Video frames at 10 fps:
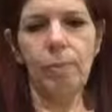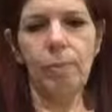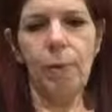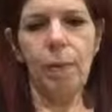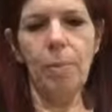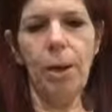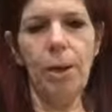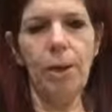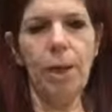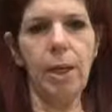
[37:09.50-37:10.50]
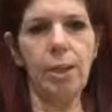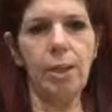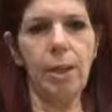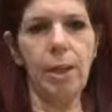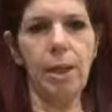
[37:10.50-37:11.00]
I'm not arrogant to
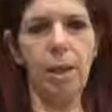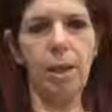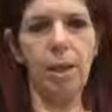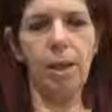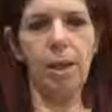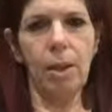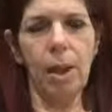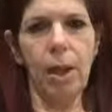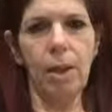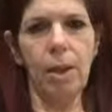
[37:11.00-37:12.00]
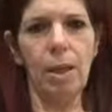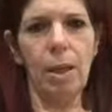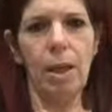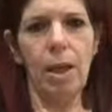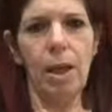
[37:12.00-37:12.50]
think that
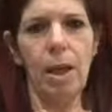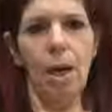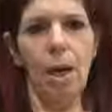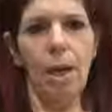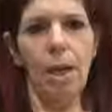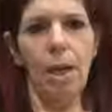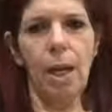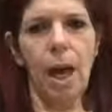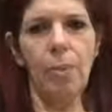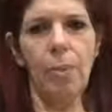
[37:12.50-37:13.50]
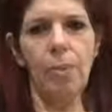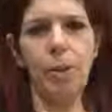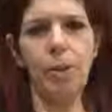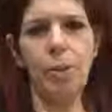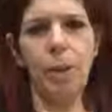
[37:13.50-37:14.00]
I would be
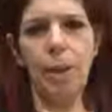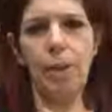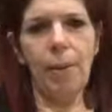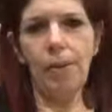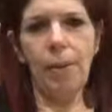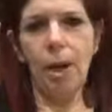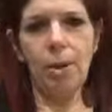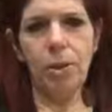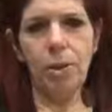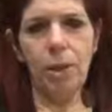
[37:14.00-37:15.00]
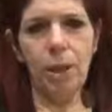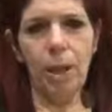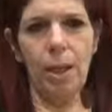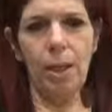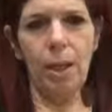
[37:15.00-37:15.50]
doing that. That's God doing
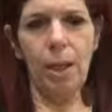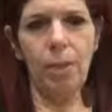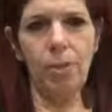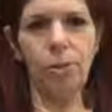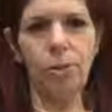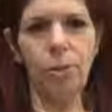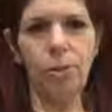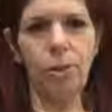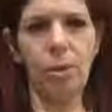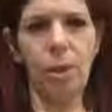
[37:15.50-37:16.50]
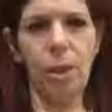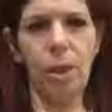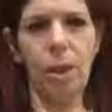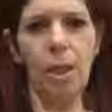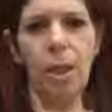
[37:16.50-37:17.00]
that. God is just using me.
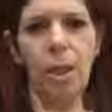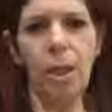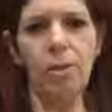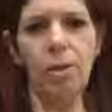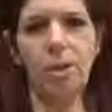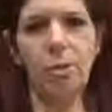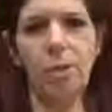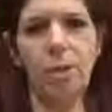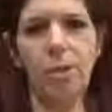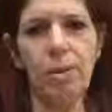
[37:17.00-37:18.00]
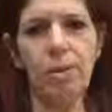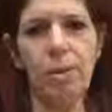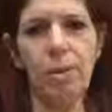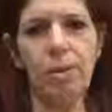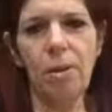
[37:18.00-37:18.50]
It's His business.
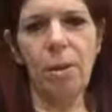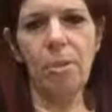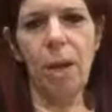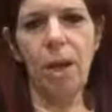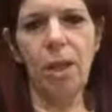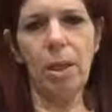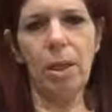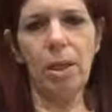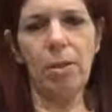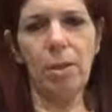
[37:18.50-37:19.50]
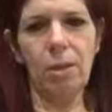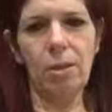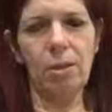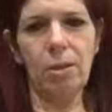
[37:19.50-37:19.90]
It's not mine. It's His.